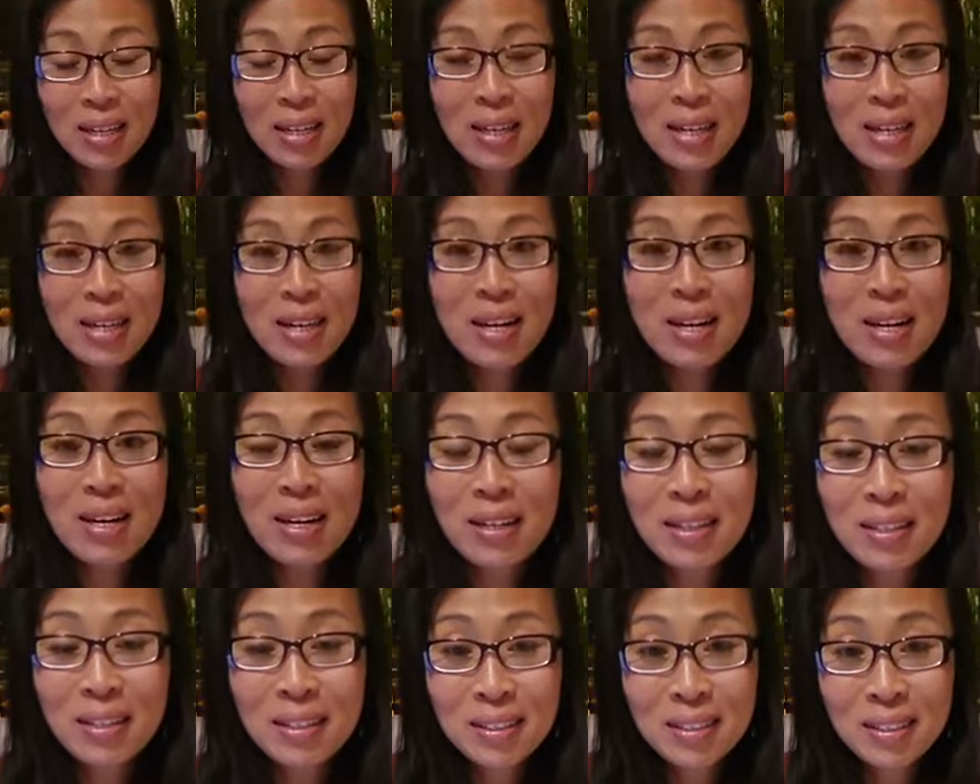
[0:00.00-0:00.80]

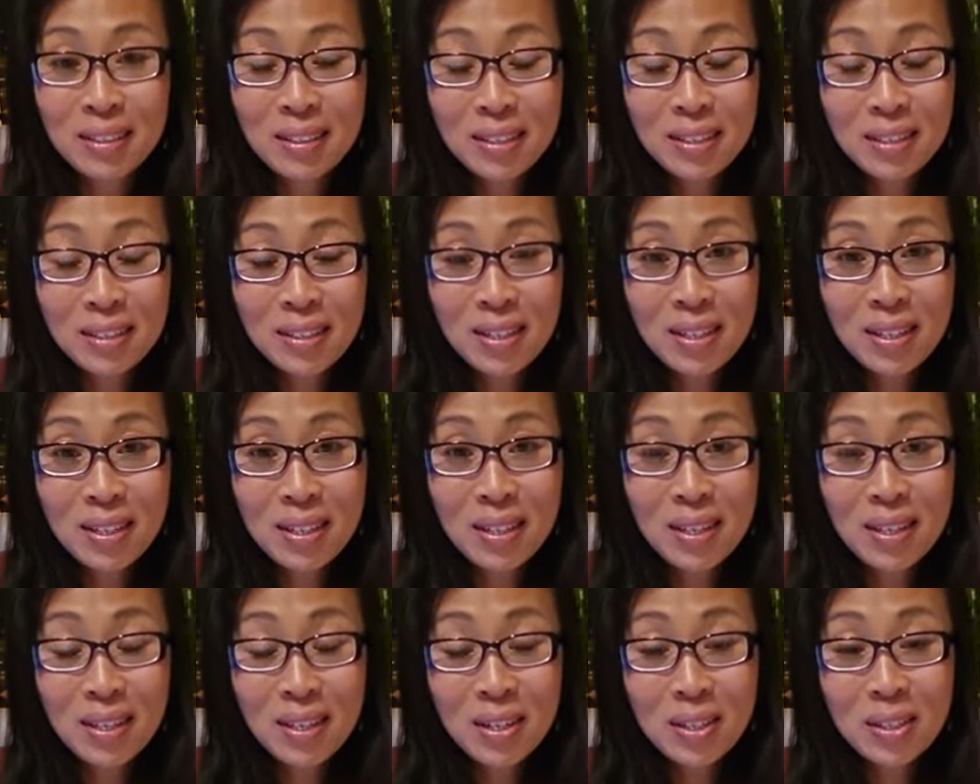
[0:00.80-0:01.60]
Yeah.
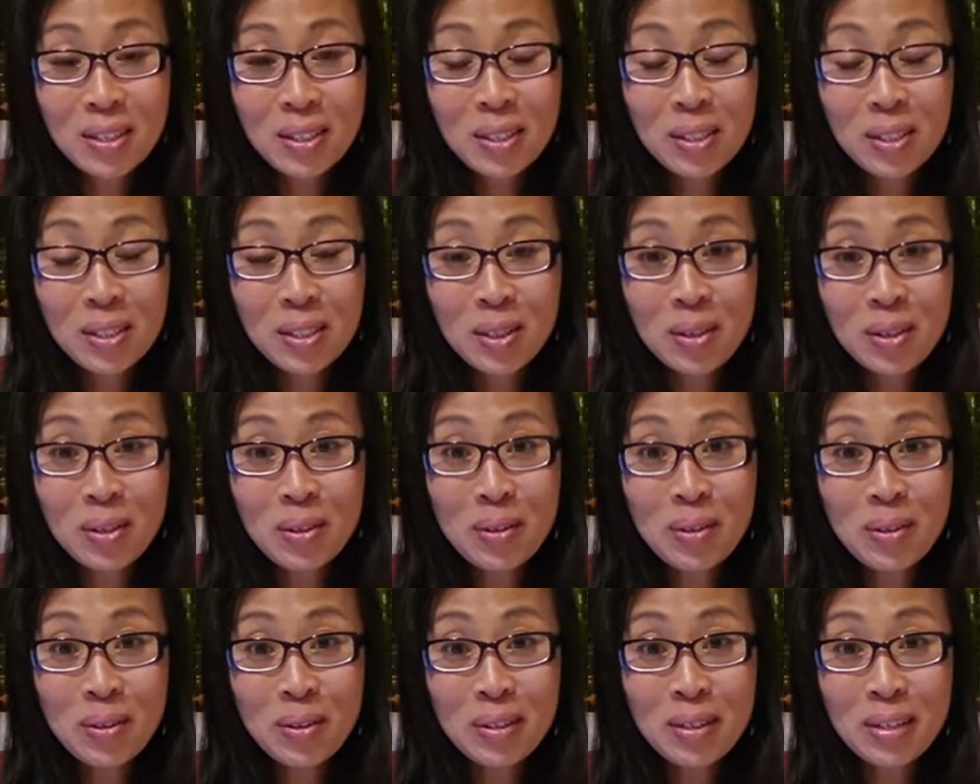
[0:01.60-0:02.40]

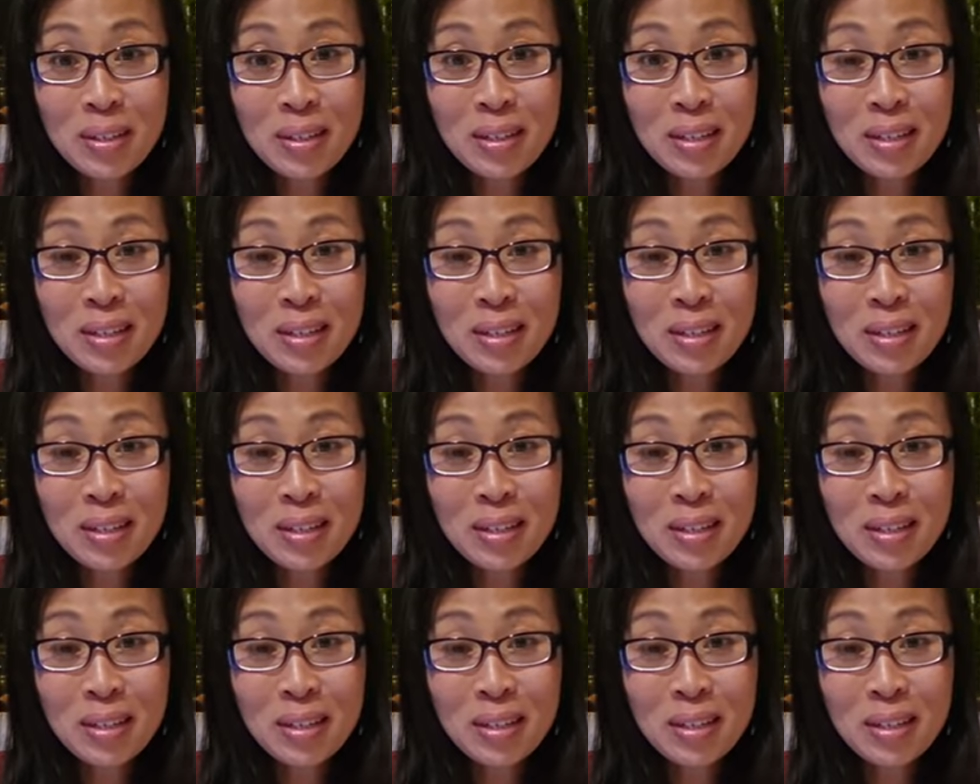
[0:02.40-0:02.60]
So